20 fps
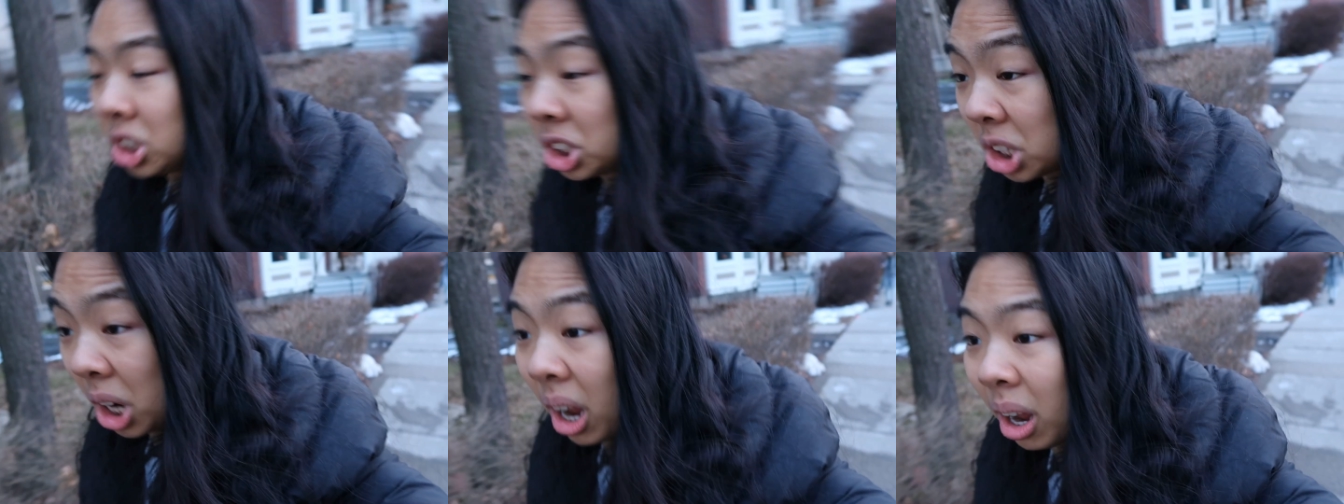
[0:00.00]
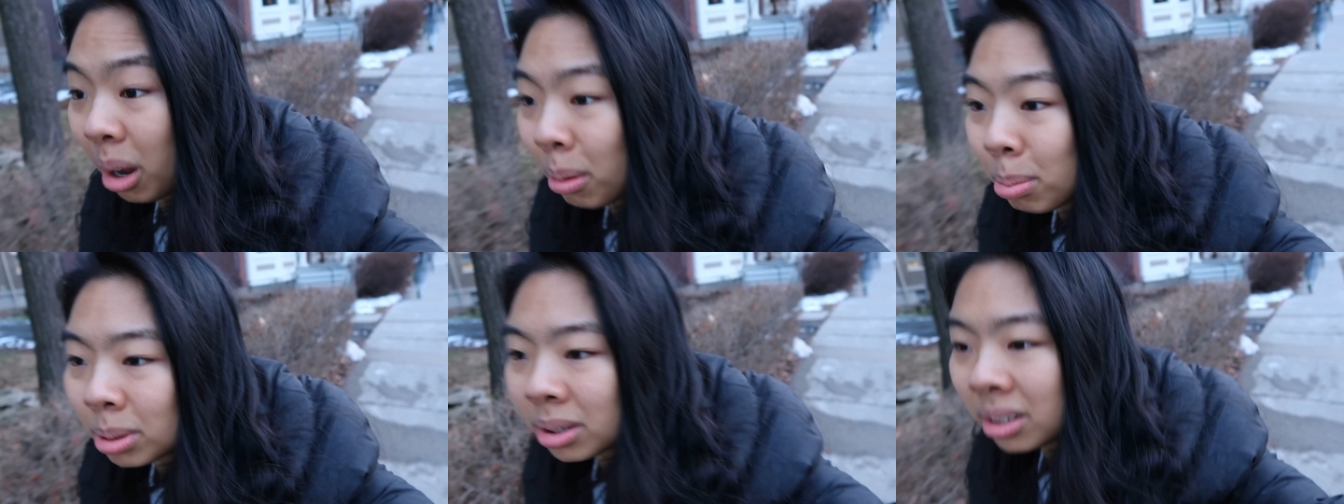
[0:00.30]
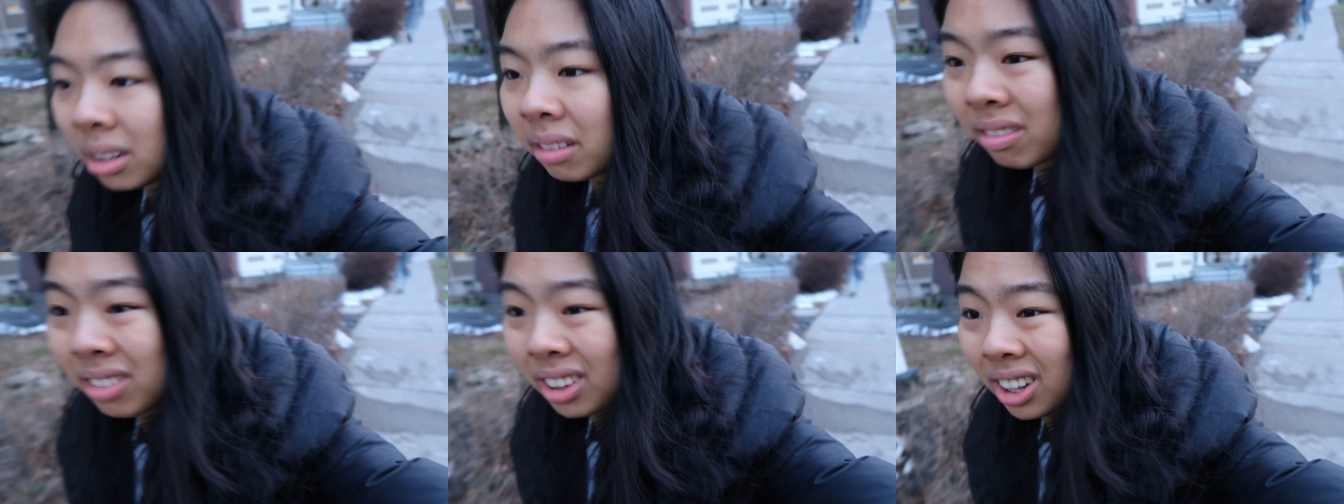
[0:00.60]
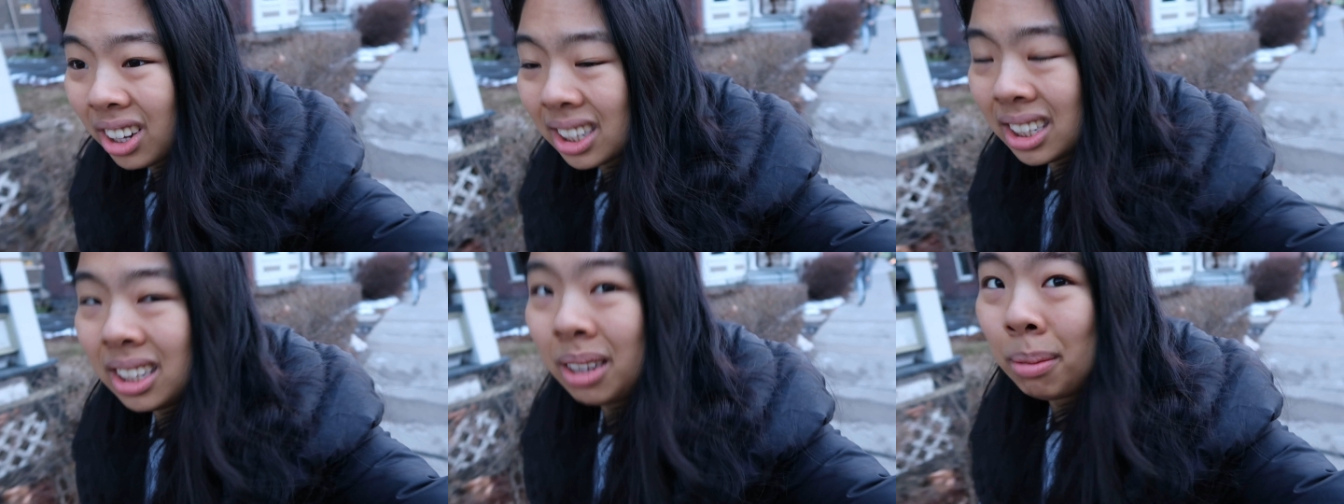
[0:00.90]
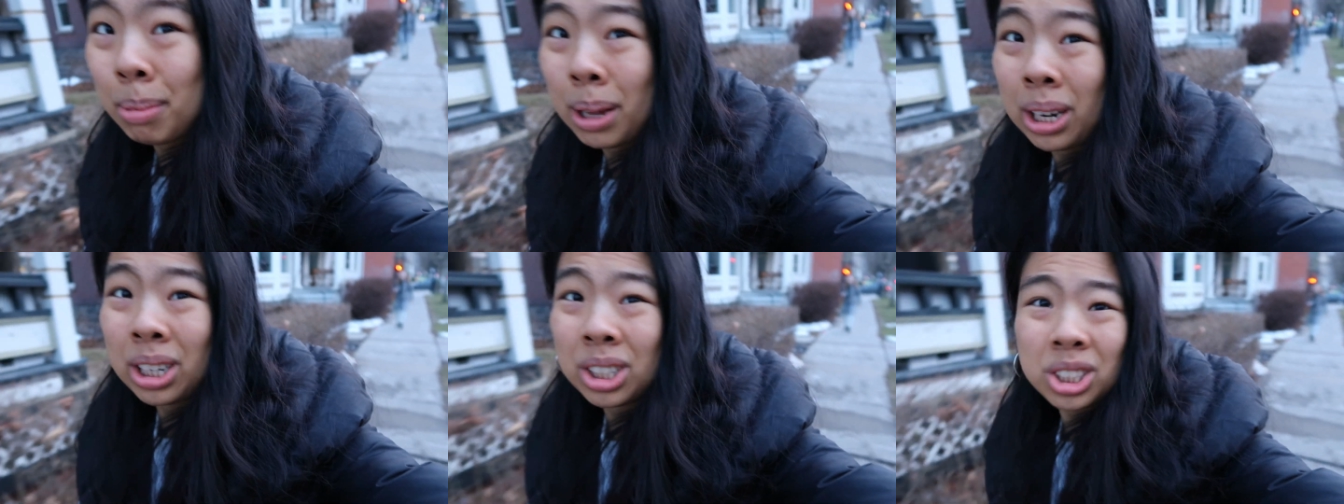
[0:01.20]
job
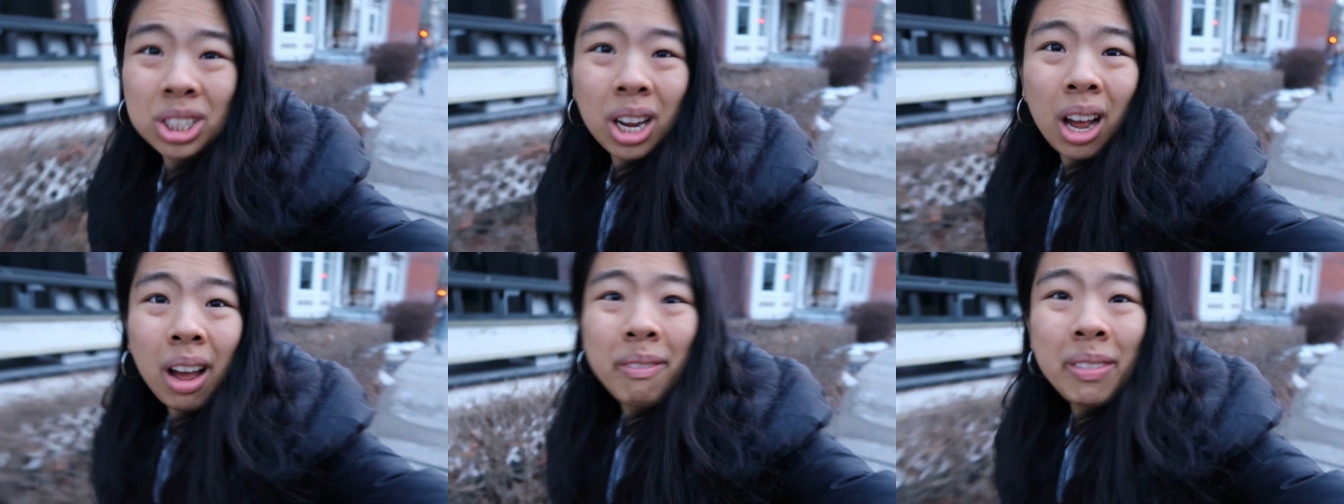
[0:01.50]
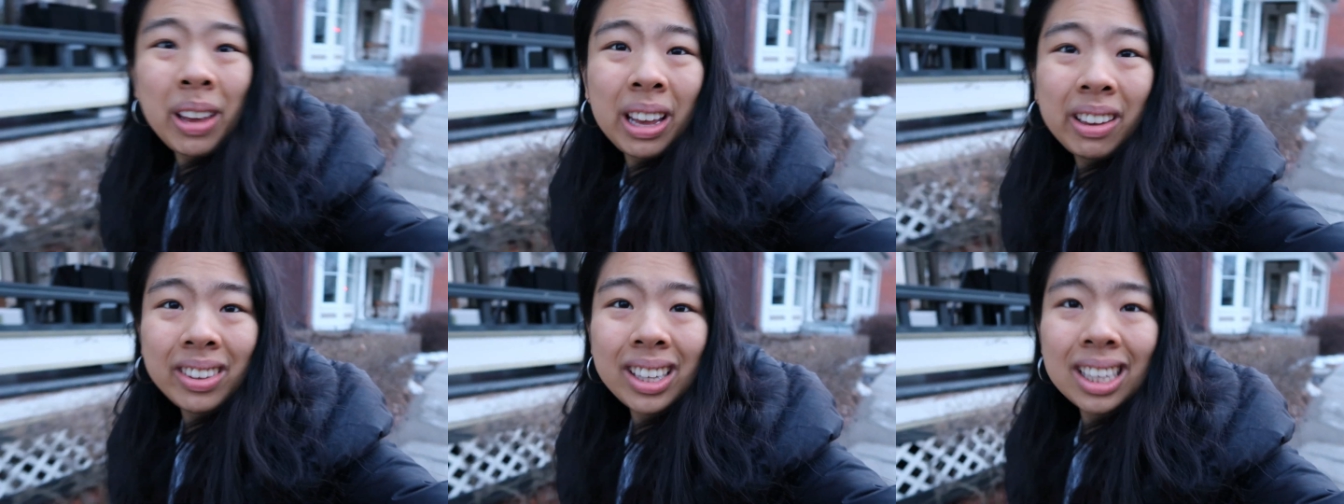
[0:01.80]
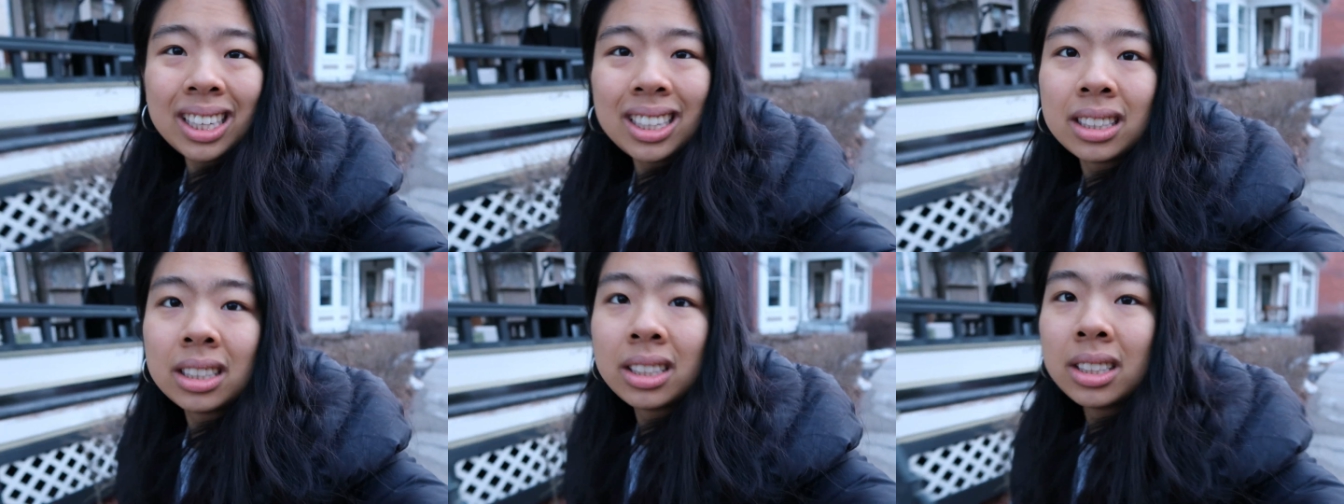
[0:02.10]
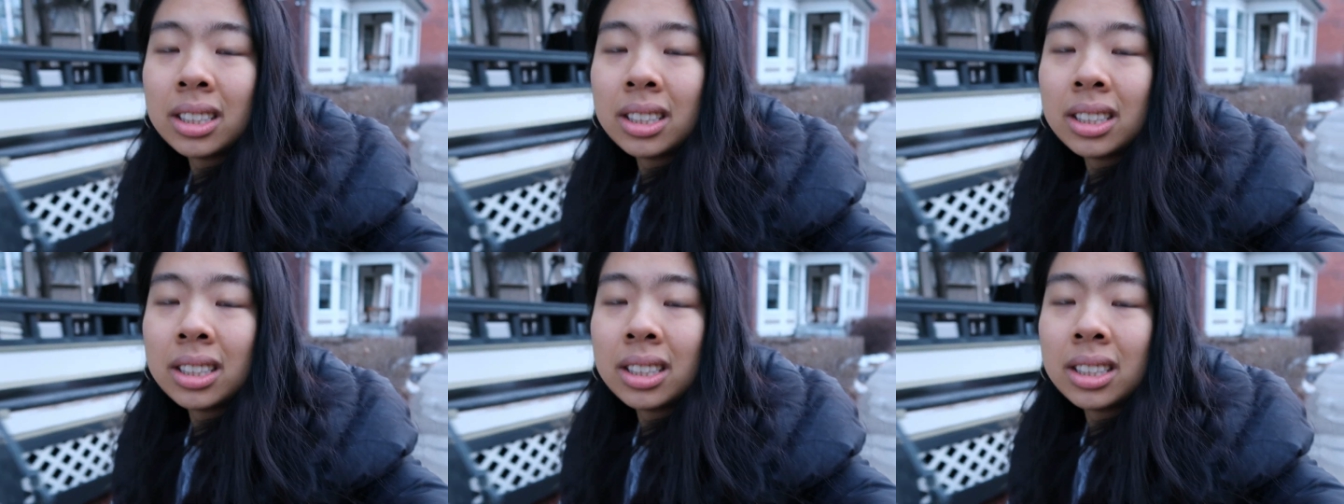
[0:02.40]
vlogging, better job maybe.